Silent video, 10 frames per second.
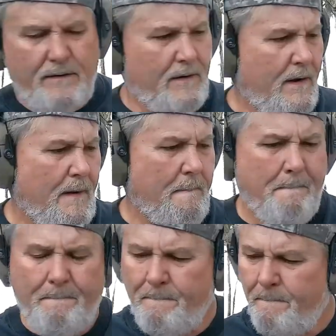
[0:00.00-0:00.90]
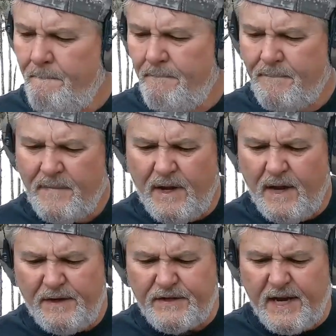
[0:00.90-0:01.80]
Yeah. Yeah,
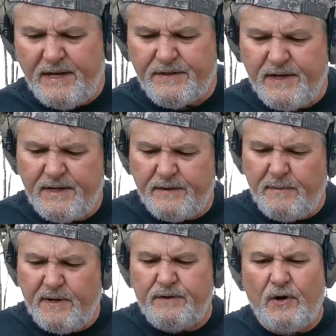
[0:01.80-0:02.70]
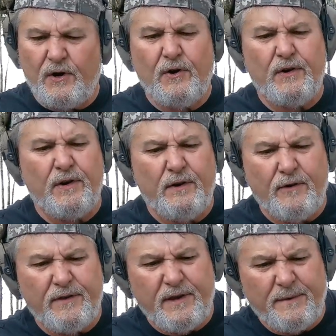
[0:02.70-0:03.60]
these case necks have been turned and
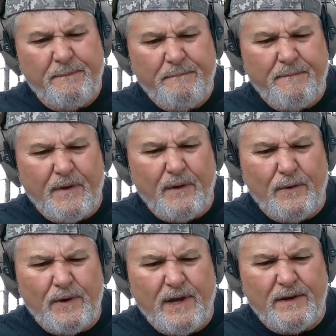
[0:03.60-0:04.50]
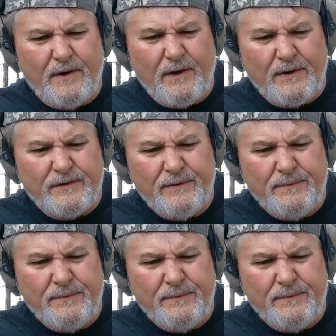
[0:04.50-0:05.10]
everything, the whole 9 yards.